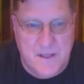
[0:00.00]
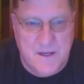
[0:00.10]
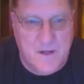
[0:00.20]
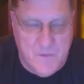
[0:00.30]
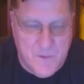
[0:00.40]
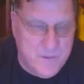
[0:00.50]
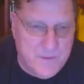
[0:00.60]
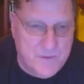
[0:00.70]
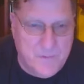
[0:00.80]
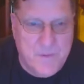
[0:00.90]
we
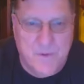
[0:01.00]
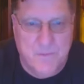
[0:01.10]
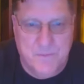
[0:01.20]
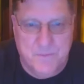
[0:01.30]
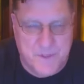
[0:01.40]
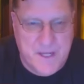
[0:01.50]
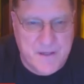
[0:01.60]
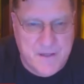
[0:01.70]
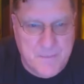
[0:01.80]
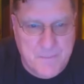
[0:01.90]
will
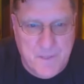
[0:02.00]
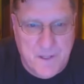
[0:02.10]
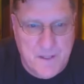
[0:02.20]
protect him.